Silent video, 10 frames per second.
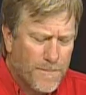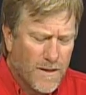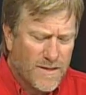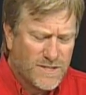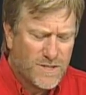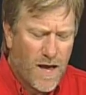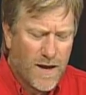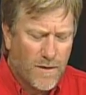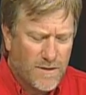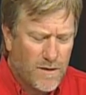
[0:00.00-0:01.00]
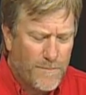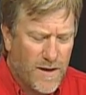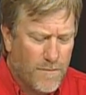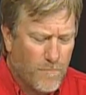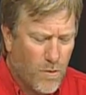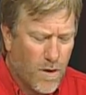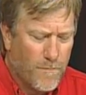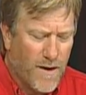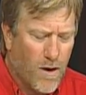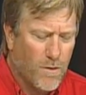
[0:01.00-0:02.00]
Let's talk a little bit more
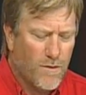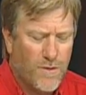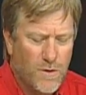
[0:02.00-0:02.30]
about the